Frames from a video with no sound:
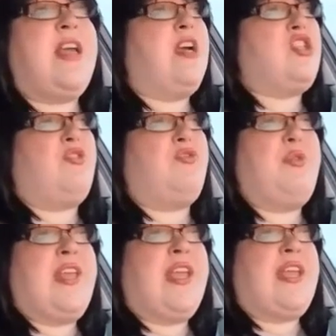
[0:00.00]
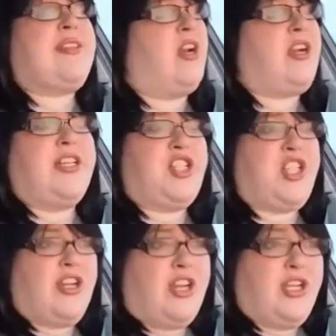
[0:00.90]
because if you think he's not going to
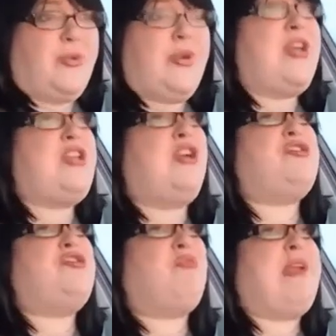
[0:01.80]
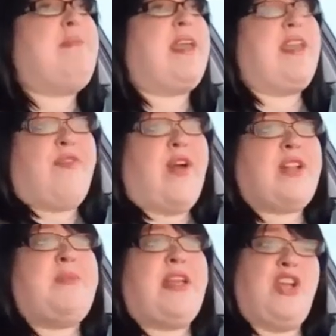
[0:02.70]
cheat on you, you're dreaming. He
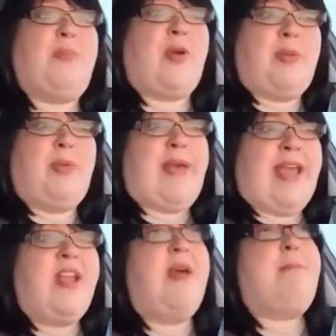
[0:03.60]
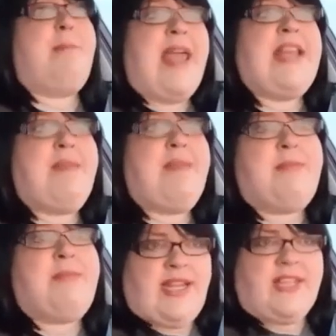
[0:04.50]
fucked me in your purple bed many, many,
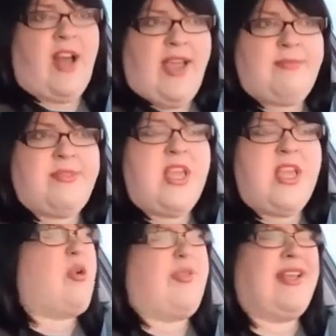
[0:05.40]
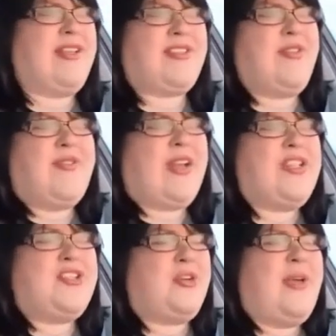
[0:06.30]
many times. You don't think he's going to
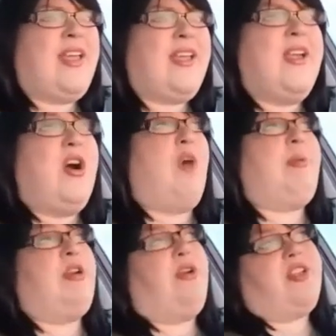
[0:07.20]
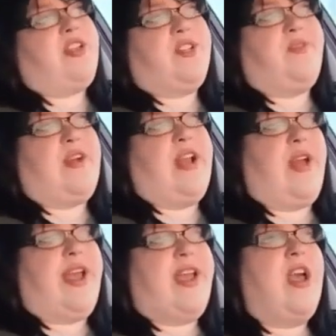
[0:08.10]
fucking do it? Oh, but no, you're just his friend,
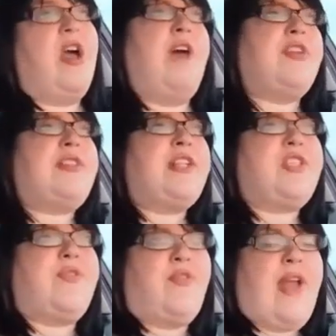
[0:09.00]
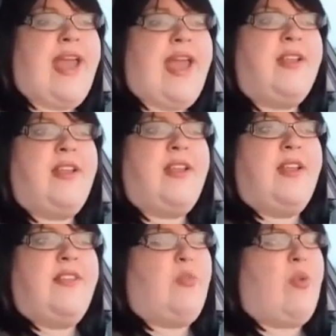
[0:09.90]
right? If you're such his friend,
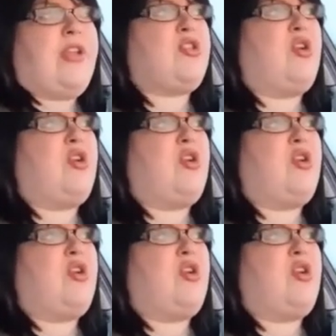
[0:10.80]
then why are you so